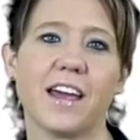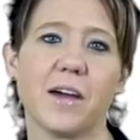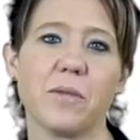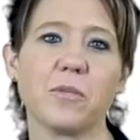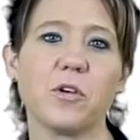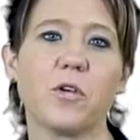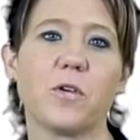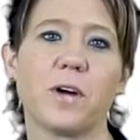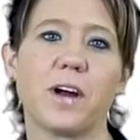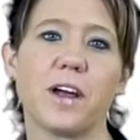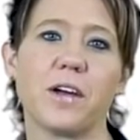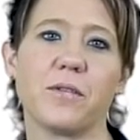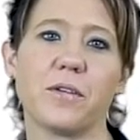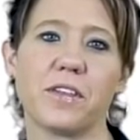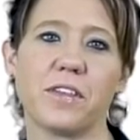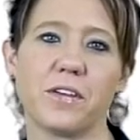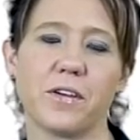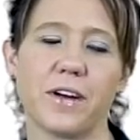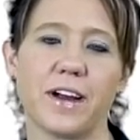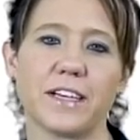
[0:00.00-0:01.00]
I'm Corey
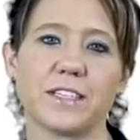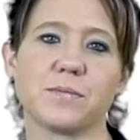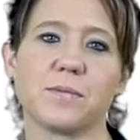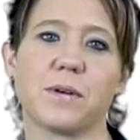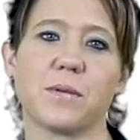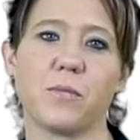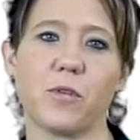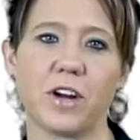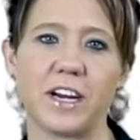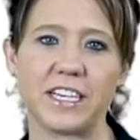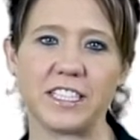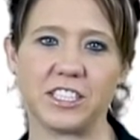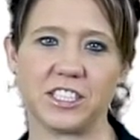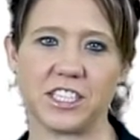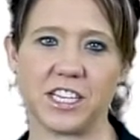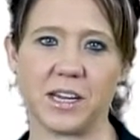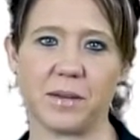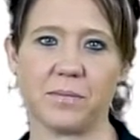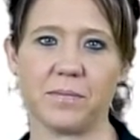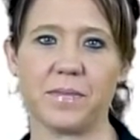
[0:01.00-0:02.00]
with your expert
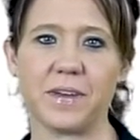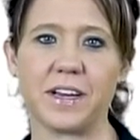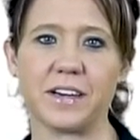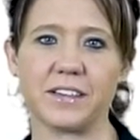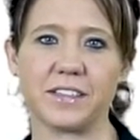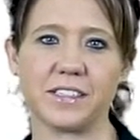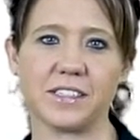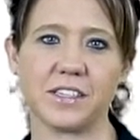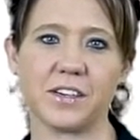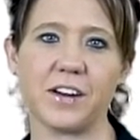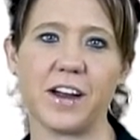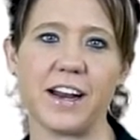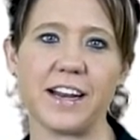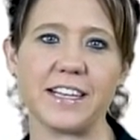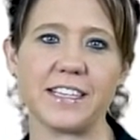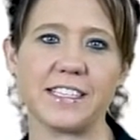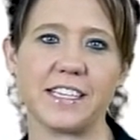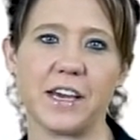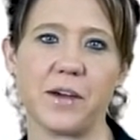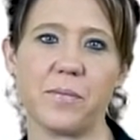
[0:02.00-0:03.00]
mortgage team. Here is a
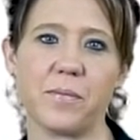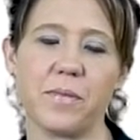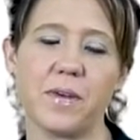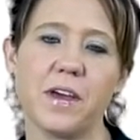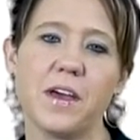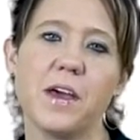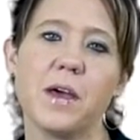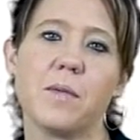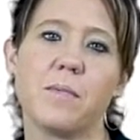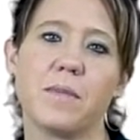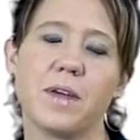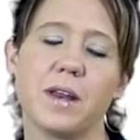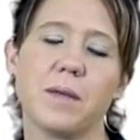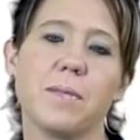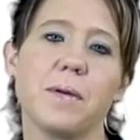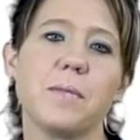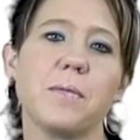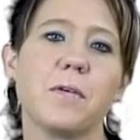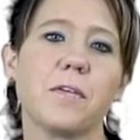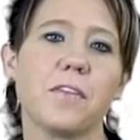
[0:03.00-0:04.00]
credit tip.
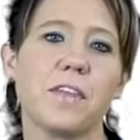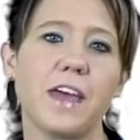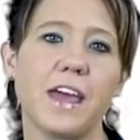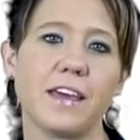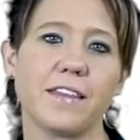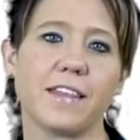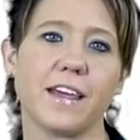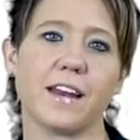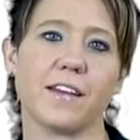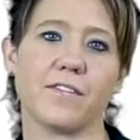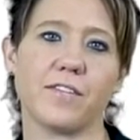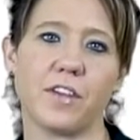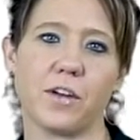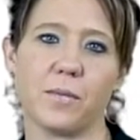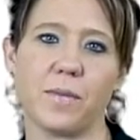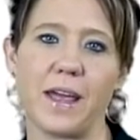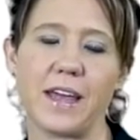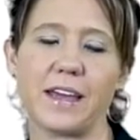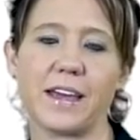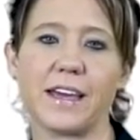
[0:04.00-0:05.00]
Many people think that if
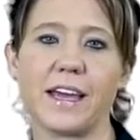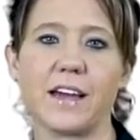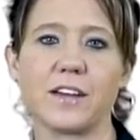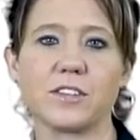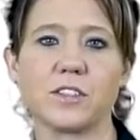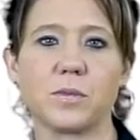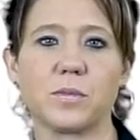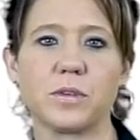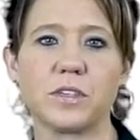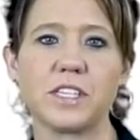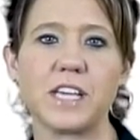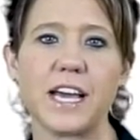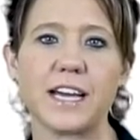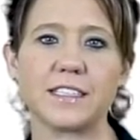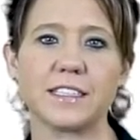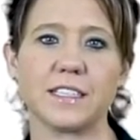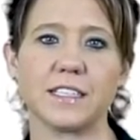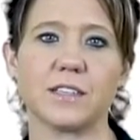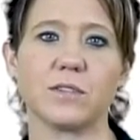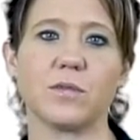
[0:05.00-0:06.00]
their bank accounts are
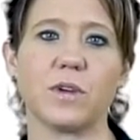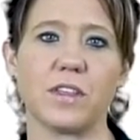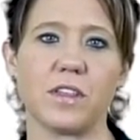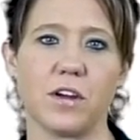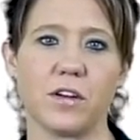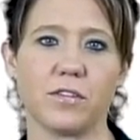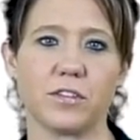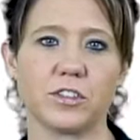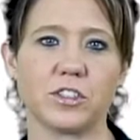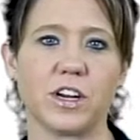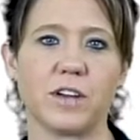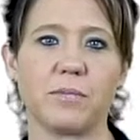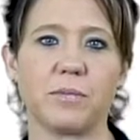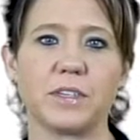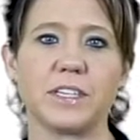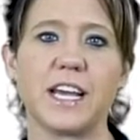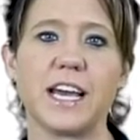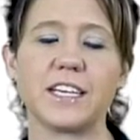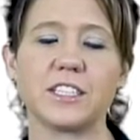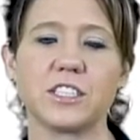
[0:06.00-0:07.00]
protected with overdraft
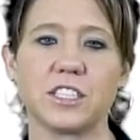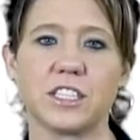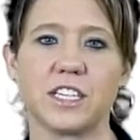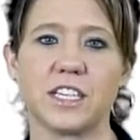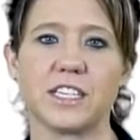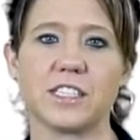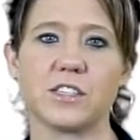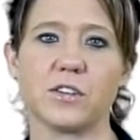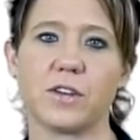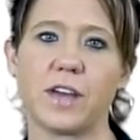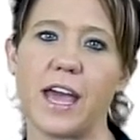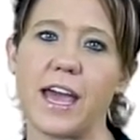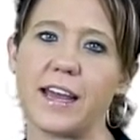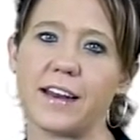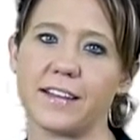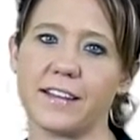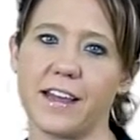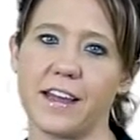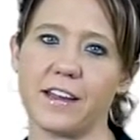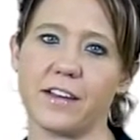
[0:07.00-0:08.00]
protection, it's okay
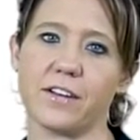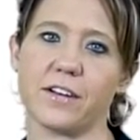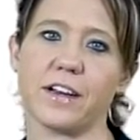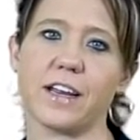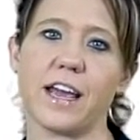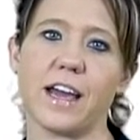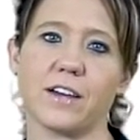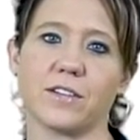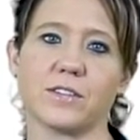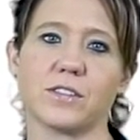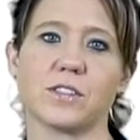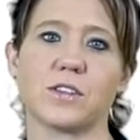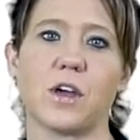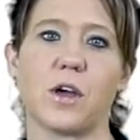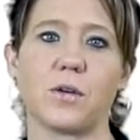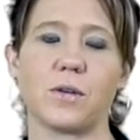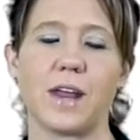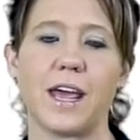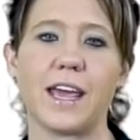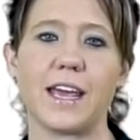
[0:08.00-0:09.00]
to let your accounts
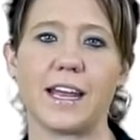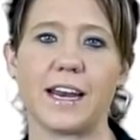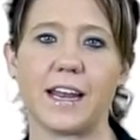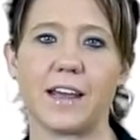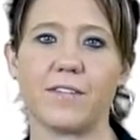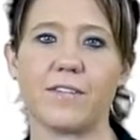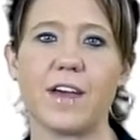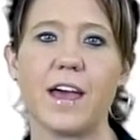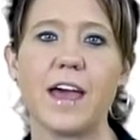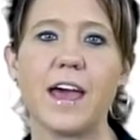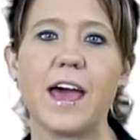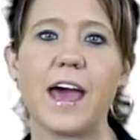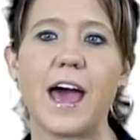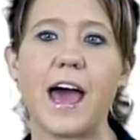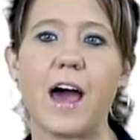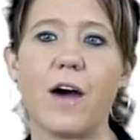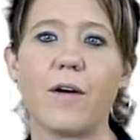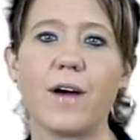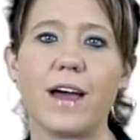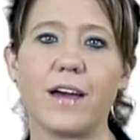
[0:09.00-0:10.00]
go negative.
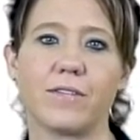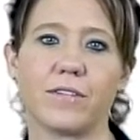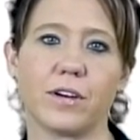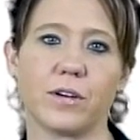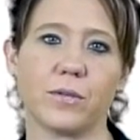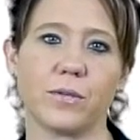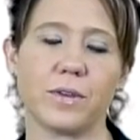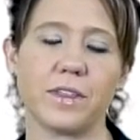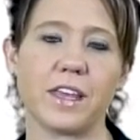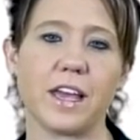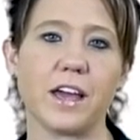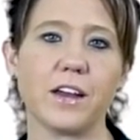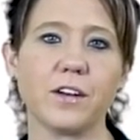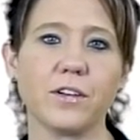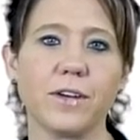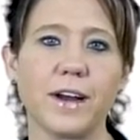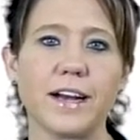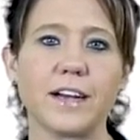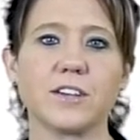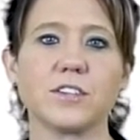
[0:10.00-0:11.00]
However, when the
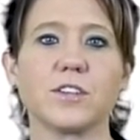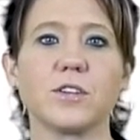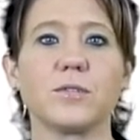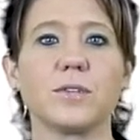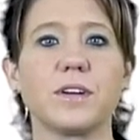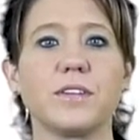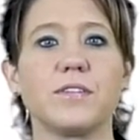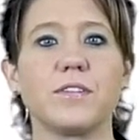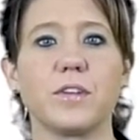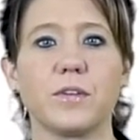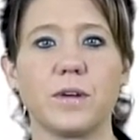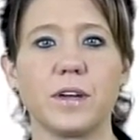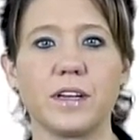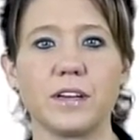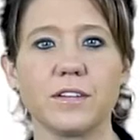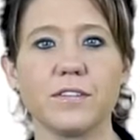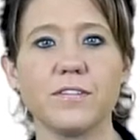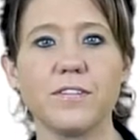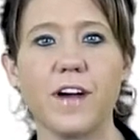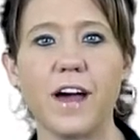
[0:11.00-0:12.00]
underwriters are reviewing
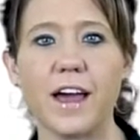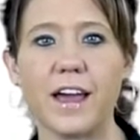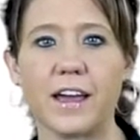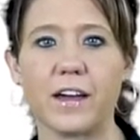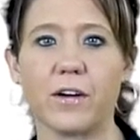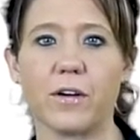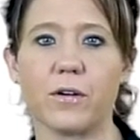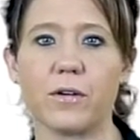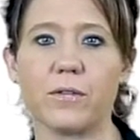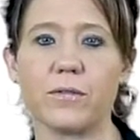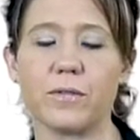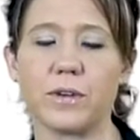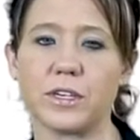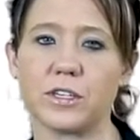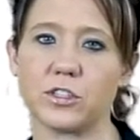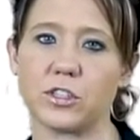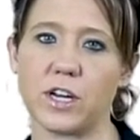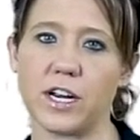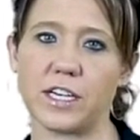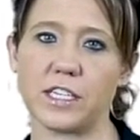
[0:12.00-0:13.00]
your file when
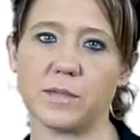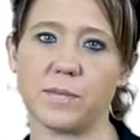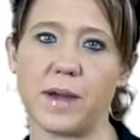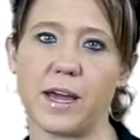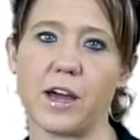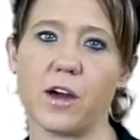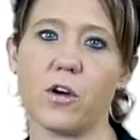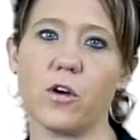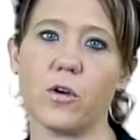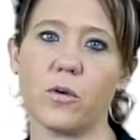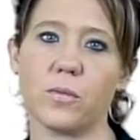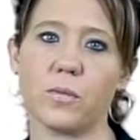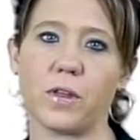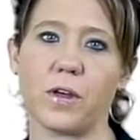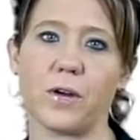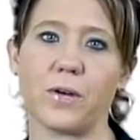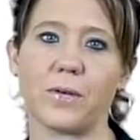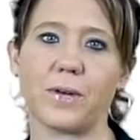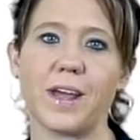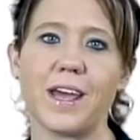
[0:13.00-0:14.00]
you're trying to buy a home
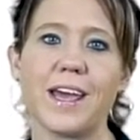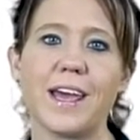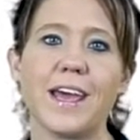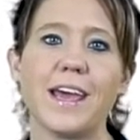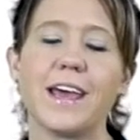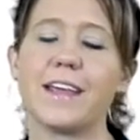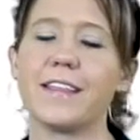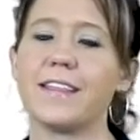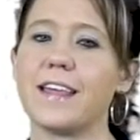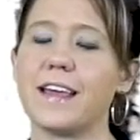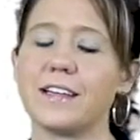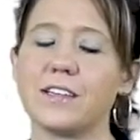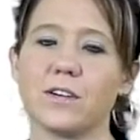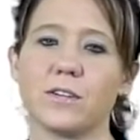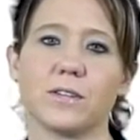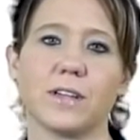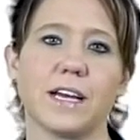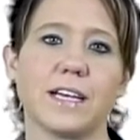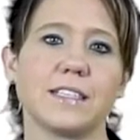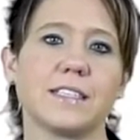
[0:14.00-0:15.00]
loan, they
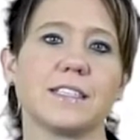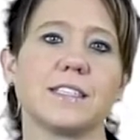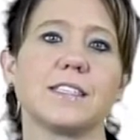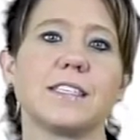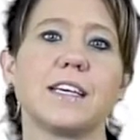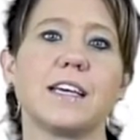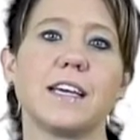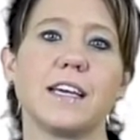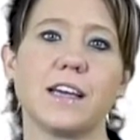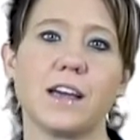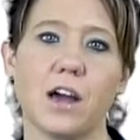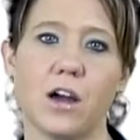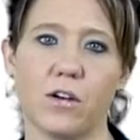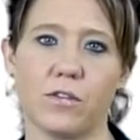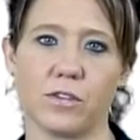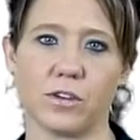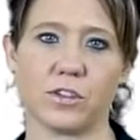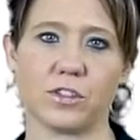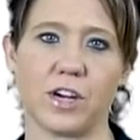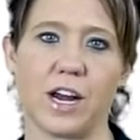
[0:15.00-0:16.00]
don't like to see
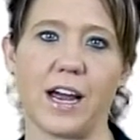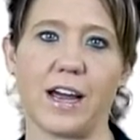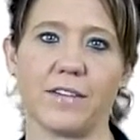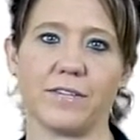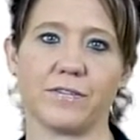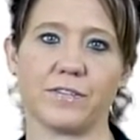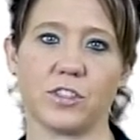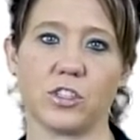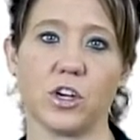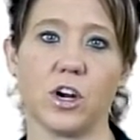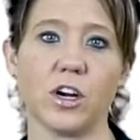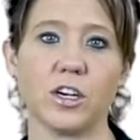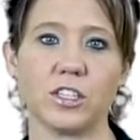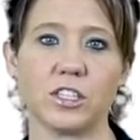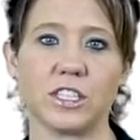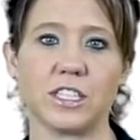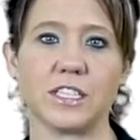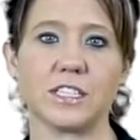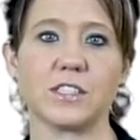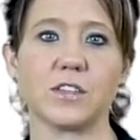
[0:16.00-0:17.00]
overdraft
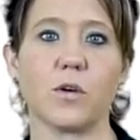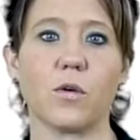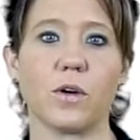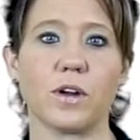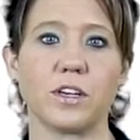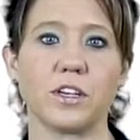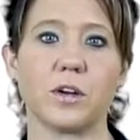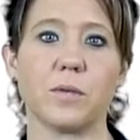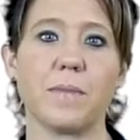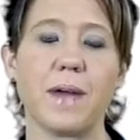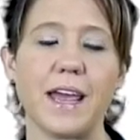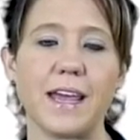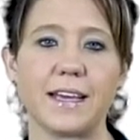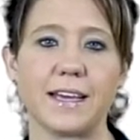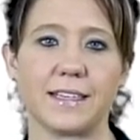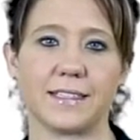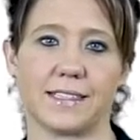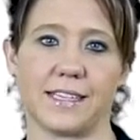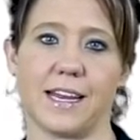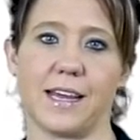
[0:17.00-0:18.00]
charges on your
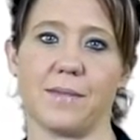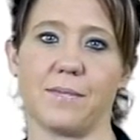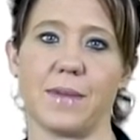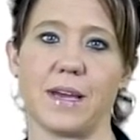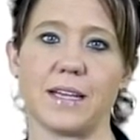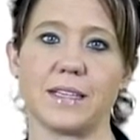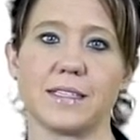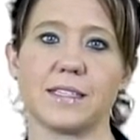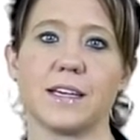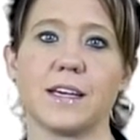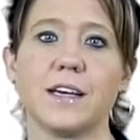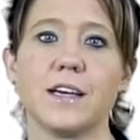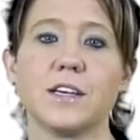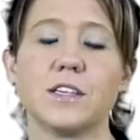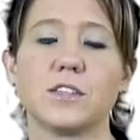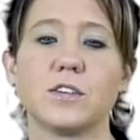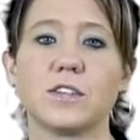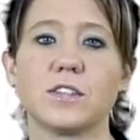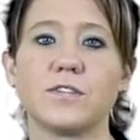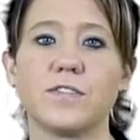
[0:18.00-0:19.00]
bank statement.
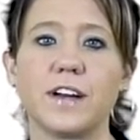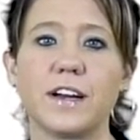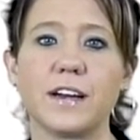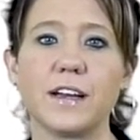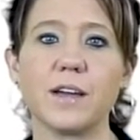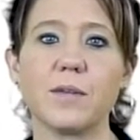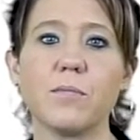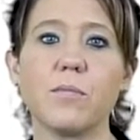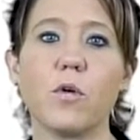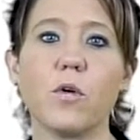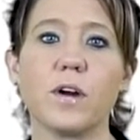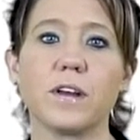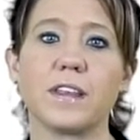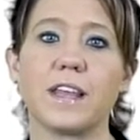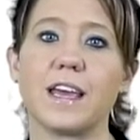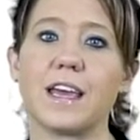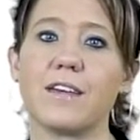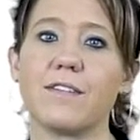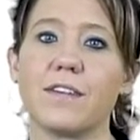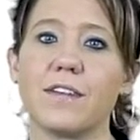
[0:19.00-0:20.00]
So it's very important
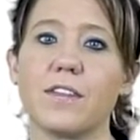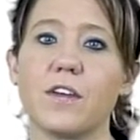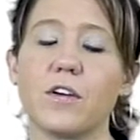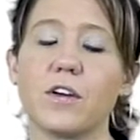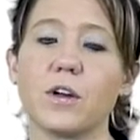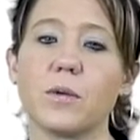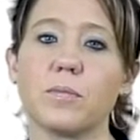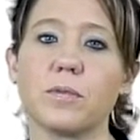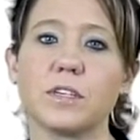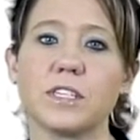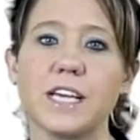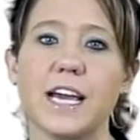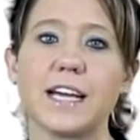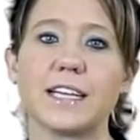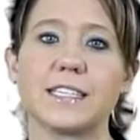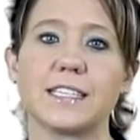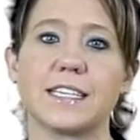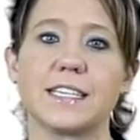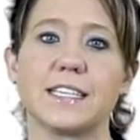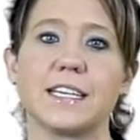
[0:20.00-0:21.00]
that even though you're
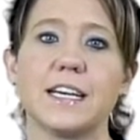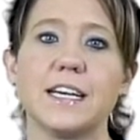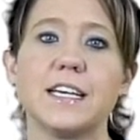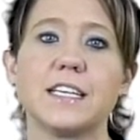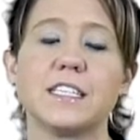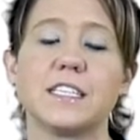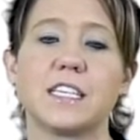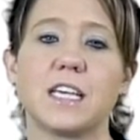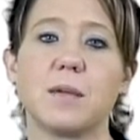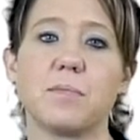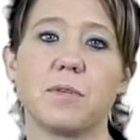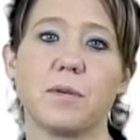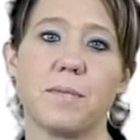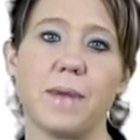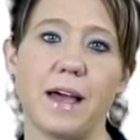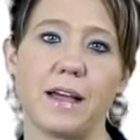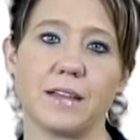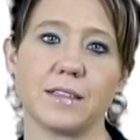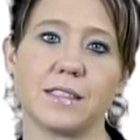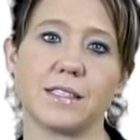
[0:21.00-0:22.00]
protected, to keep your
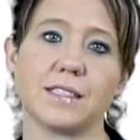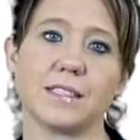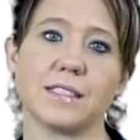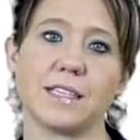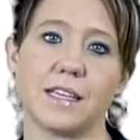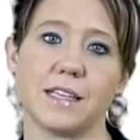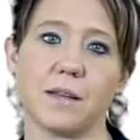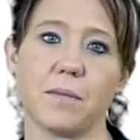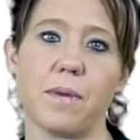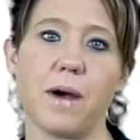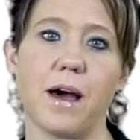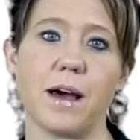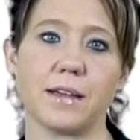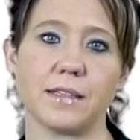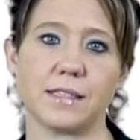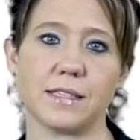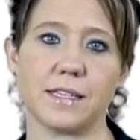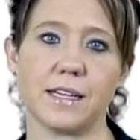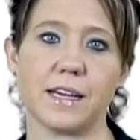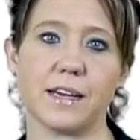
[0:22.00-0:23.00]
balances in the
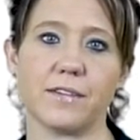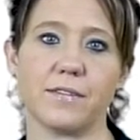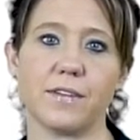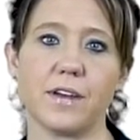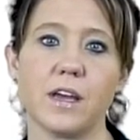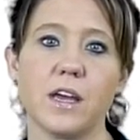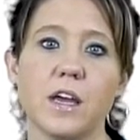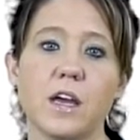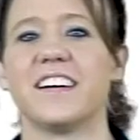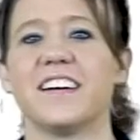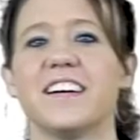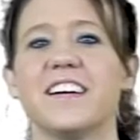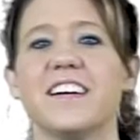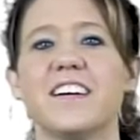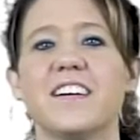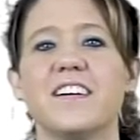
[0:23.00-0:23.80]
positive.